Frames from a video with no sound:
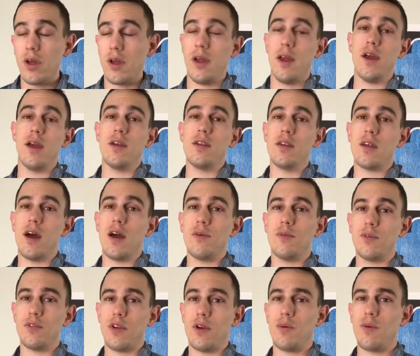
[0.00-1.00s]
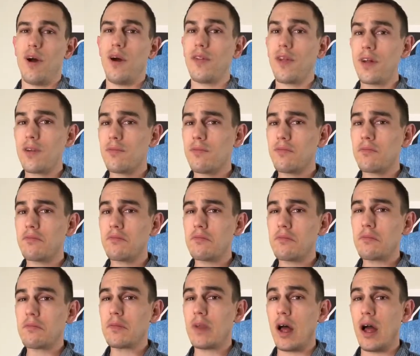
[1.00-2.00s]
And I was like, wow,
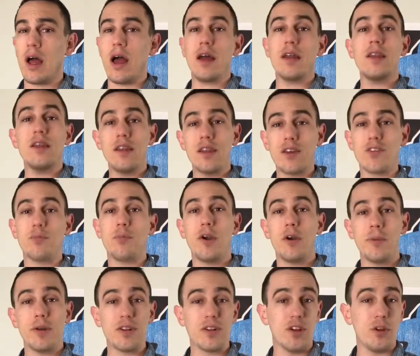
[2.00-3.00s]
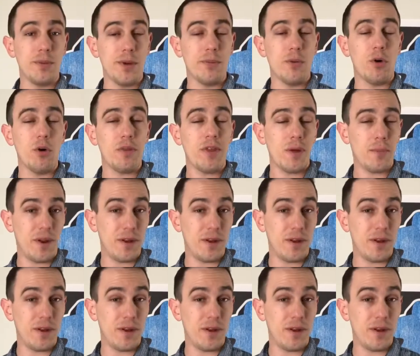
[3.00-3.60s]
I need to experiment a little bit more with that,